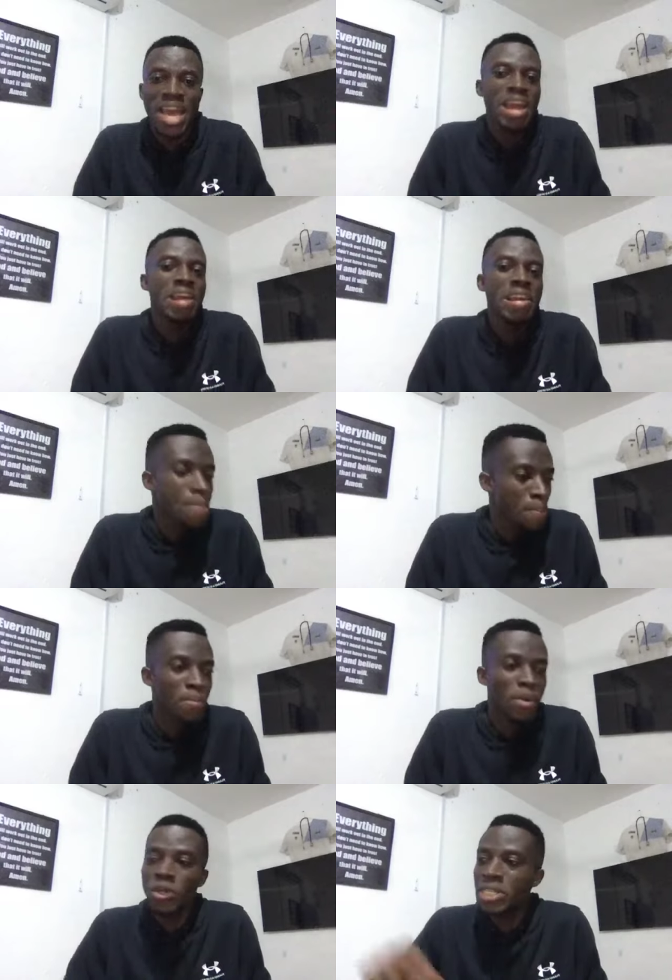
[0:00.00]
a nip
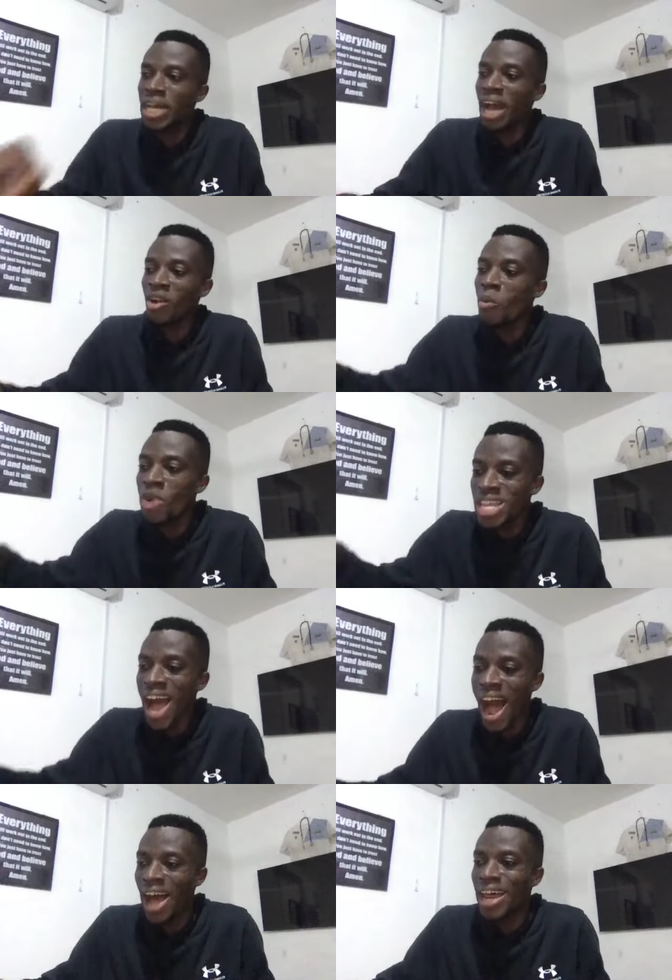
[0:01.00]
because Sikaro
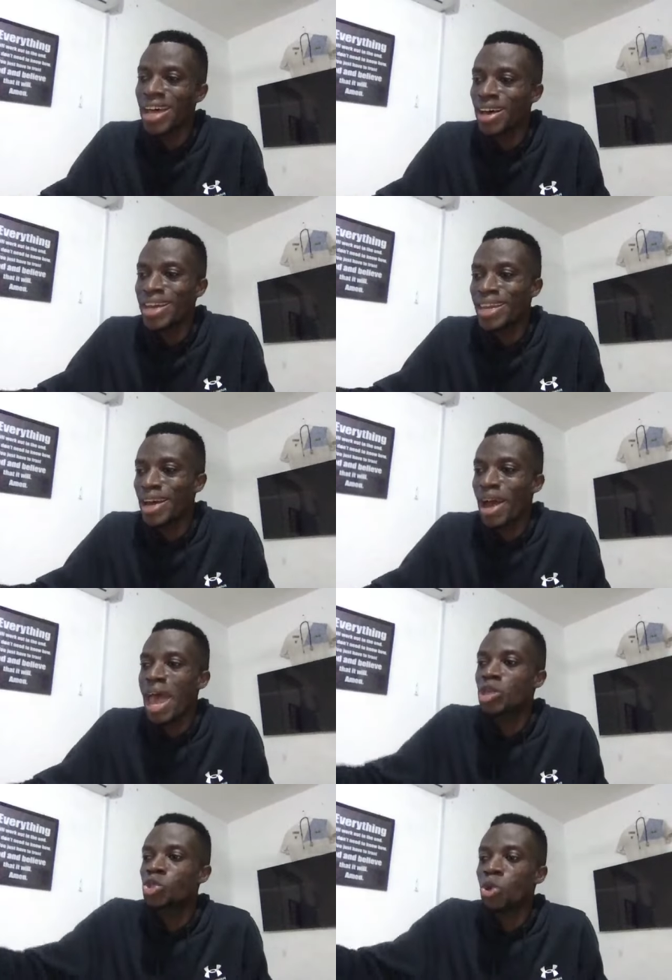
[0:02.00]
Munya
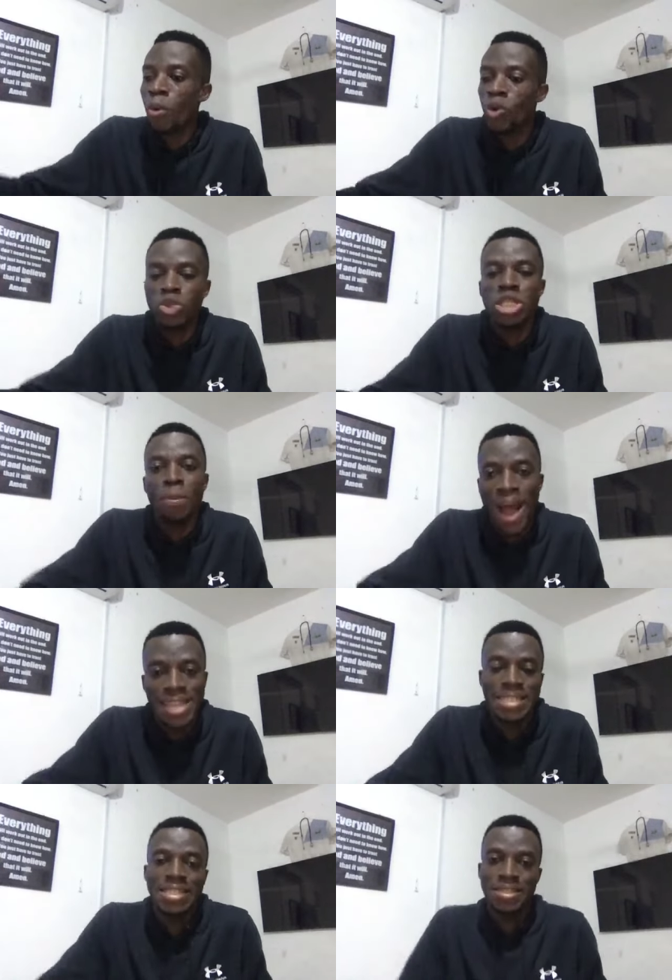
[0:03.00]
uh, supporting the party.